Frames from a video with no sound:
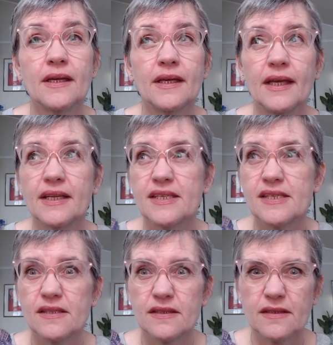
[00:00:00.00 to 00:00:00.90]

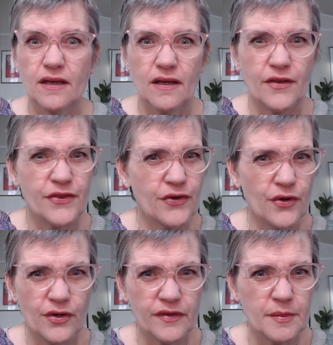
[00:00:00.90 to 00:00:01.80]
it's a
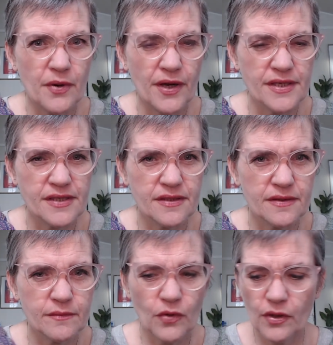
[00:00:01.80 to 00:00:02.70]
third of the price,
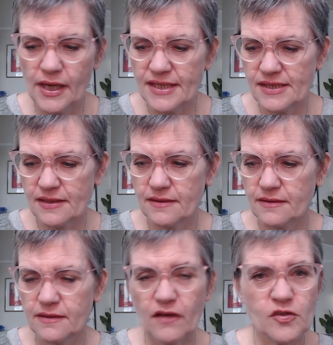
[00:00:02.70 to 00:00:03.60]
more or less,
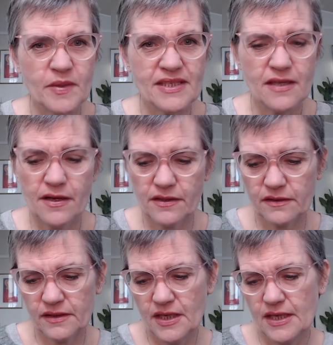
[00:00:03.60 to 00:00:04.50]
of Spin
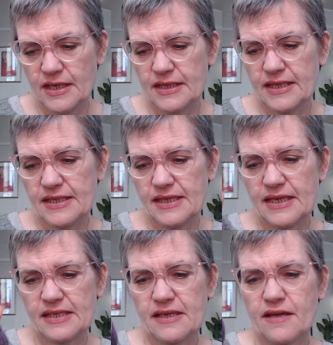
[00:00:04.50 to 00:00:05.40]
Psycho. This
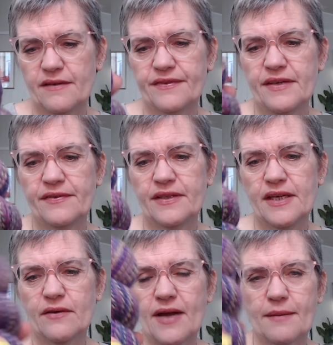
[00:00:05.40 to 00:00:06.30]
is a 50
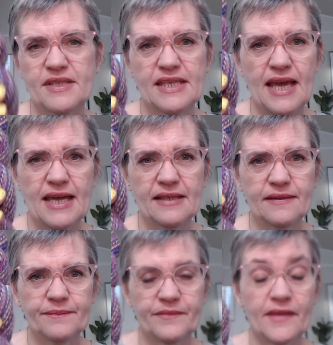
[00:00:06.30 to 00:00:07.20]
gram skein.
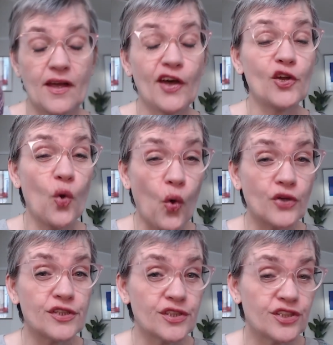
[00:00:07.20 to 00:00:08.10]
I
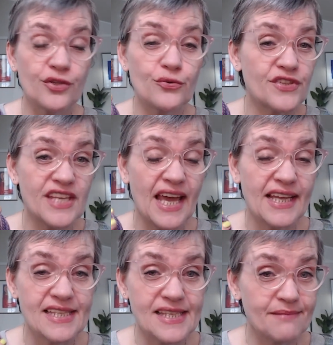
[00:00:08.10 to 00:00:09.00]
ordered two
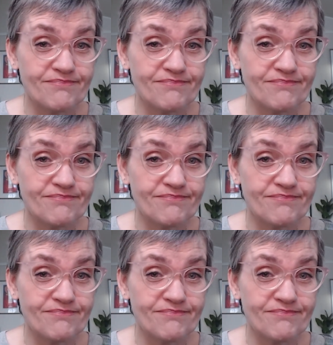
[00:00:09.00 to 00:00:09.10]
skeins